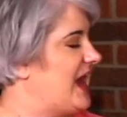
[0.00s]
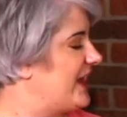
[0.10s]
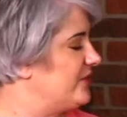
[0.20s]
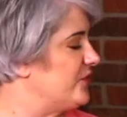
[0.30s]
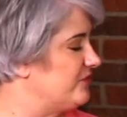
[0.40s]

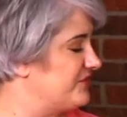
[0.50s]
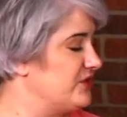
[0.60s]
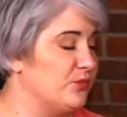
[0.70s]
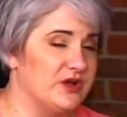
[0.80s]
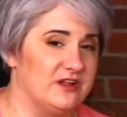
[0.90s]
I don't know if
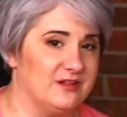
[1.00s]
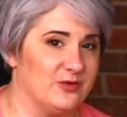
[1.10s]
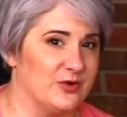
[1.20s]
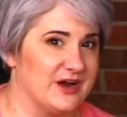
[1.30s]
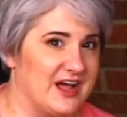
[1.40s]
he will
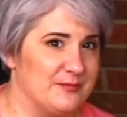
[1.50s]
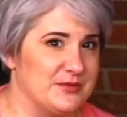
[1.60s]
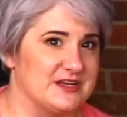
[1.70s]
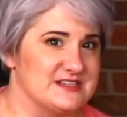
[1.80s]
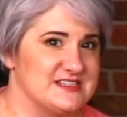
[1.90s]
or not
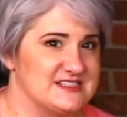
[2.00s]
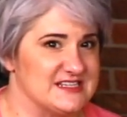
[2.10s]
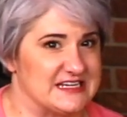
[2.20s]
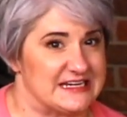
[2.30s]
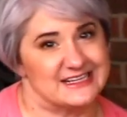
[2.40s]
because he's
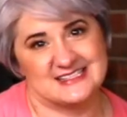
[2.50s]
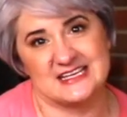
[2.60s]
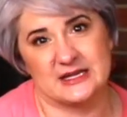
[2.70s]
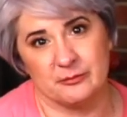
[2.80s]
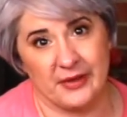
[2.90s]
thinking it's
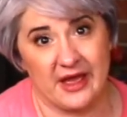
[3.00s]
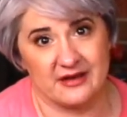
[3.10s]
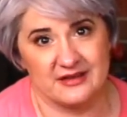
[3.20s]
like a bed.